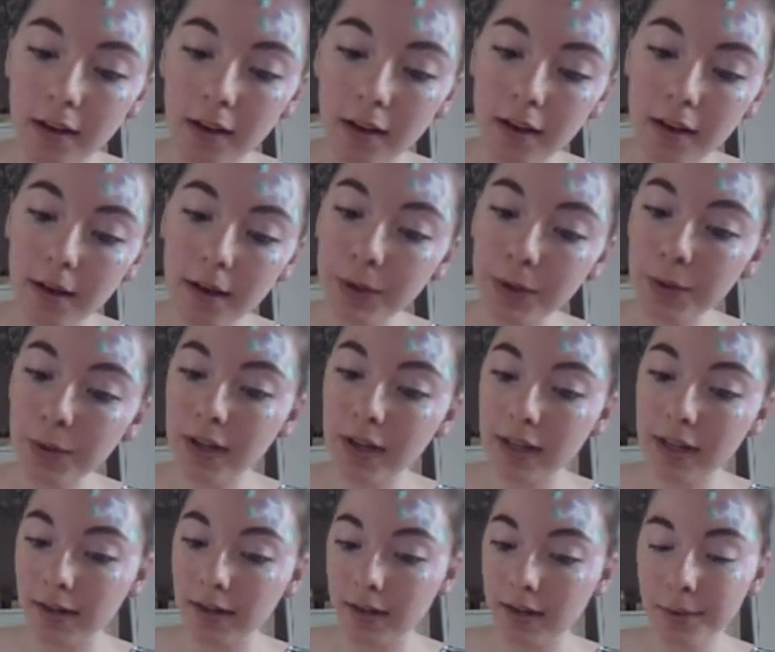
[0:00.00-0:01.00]
I'm
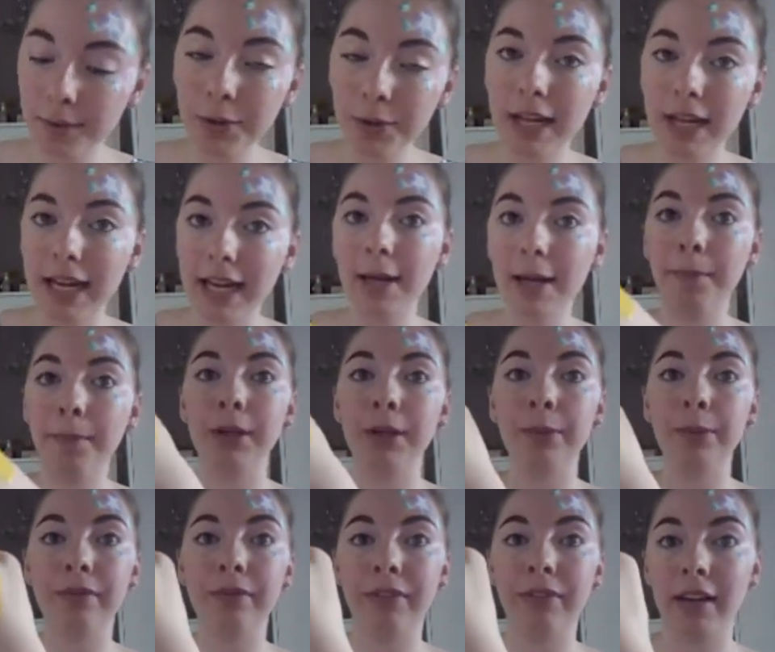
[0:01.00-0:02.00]
quite happy
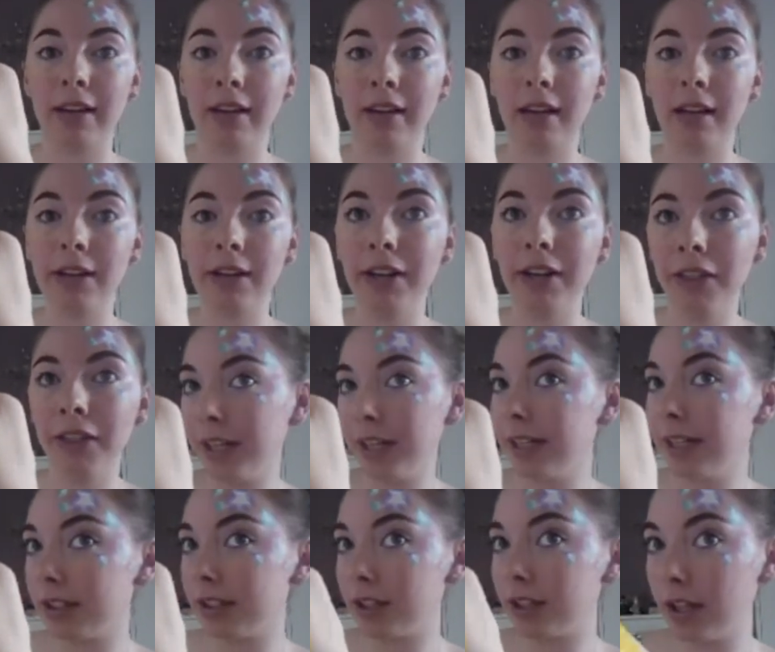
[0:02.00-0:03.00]
with that colour. I
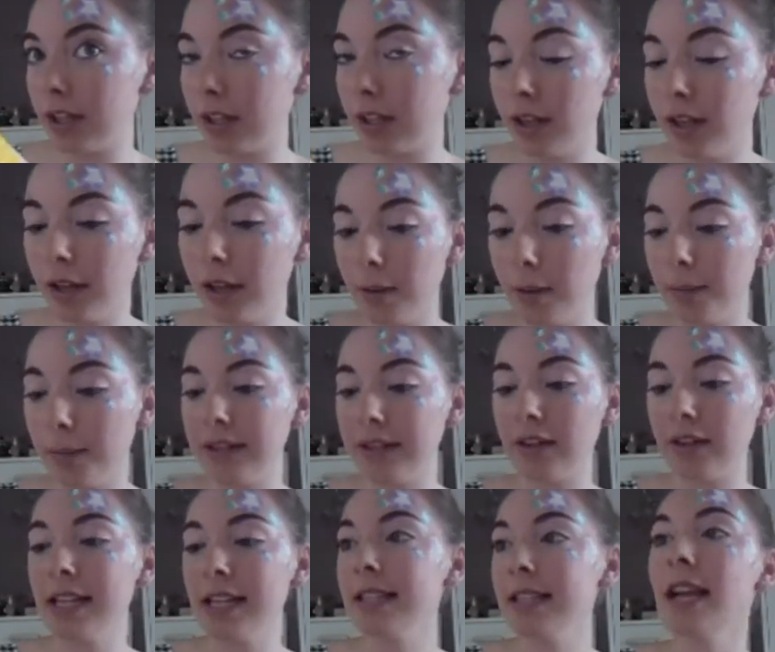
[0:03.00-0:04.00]
think it's going to be
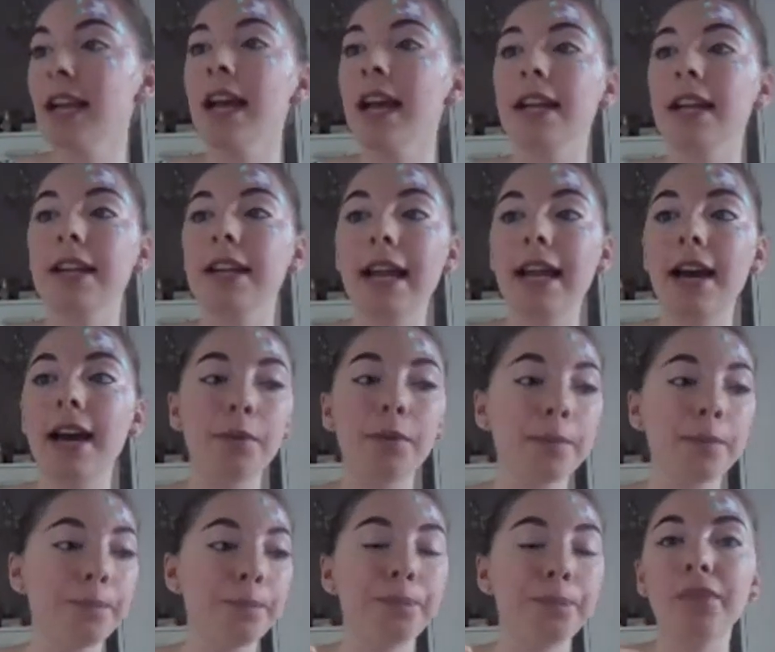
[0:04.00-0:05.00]
nice. Now
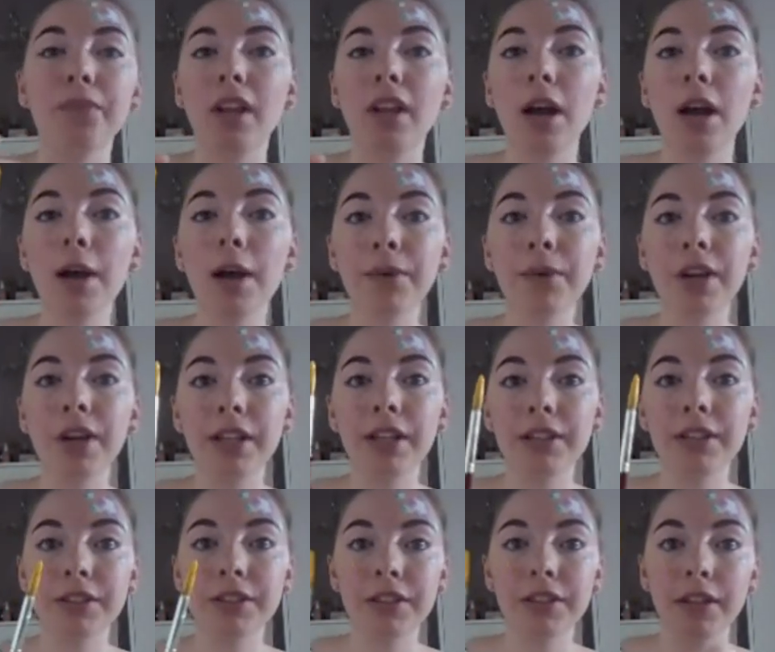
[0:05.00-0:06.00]
I've
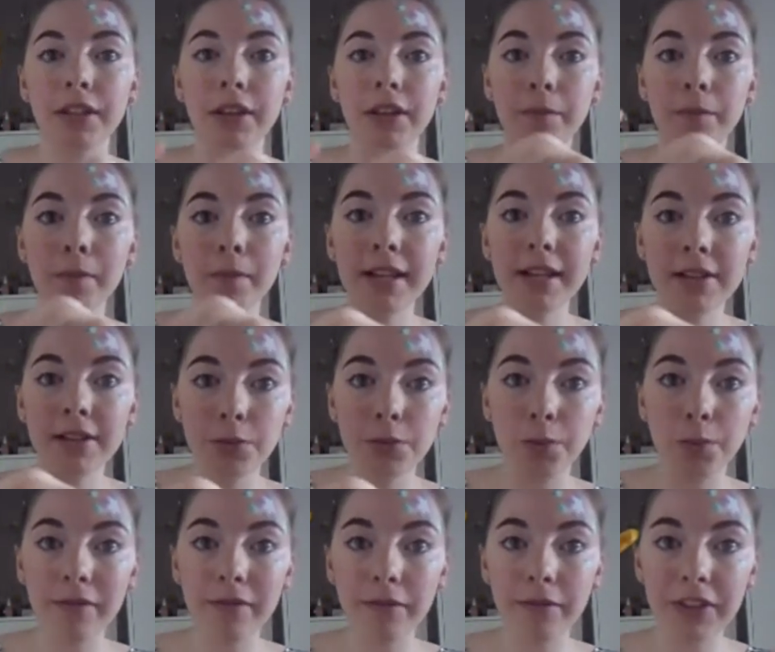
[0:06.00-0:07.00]
mixed
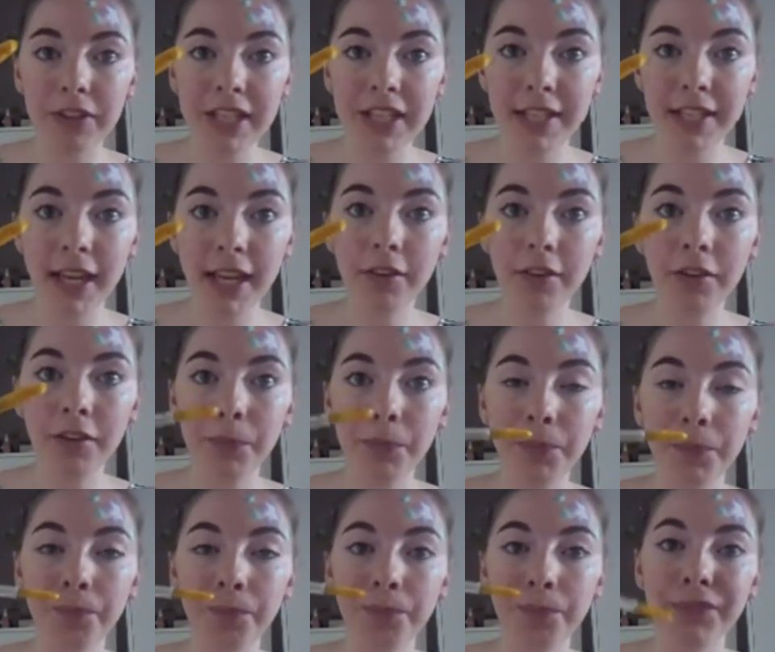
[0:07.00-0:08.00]
with this end.
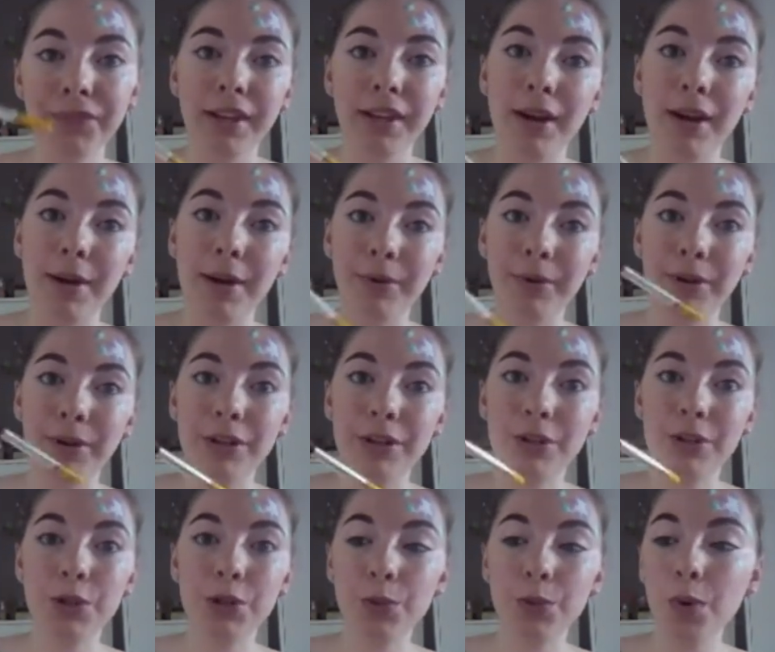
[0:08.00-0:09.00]
I'm going to
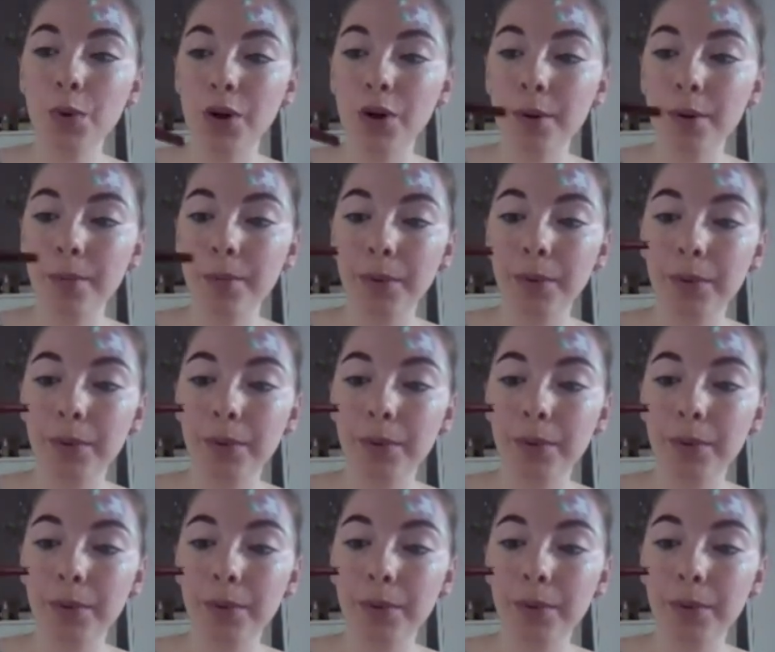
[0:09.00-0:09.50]
swap